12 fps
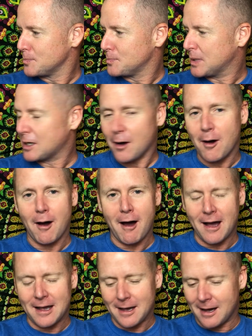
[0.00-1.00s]
But
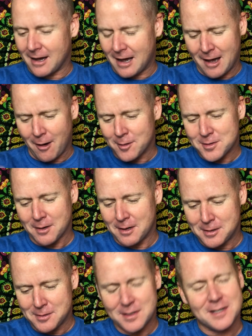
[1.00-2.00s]
also
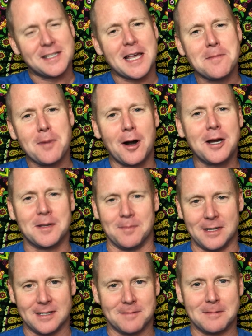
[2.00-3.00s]
I'd use the same
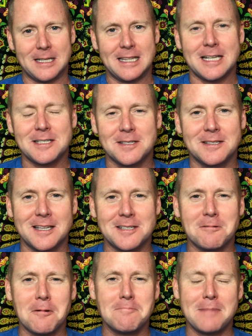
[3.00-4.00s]
argument. I mean,
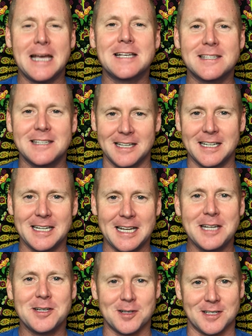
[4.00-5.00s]
that's what makes it
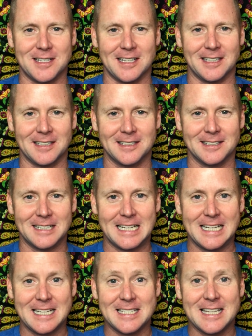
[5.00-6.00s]
interesting,
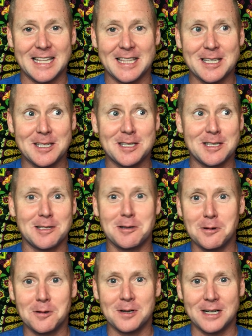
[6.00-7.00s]
is that this
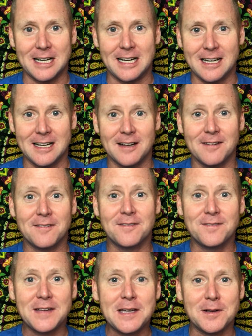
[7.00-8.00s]
story
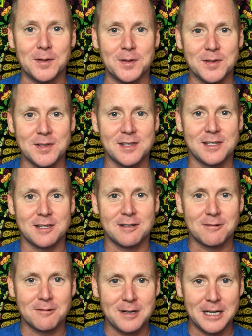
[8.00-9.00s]
feels
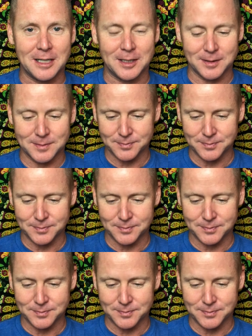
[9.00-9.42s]
real.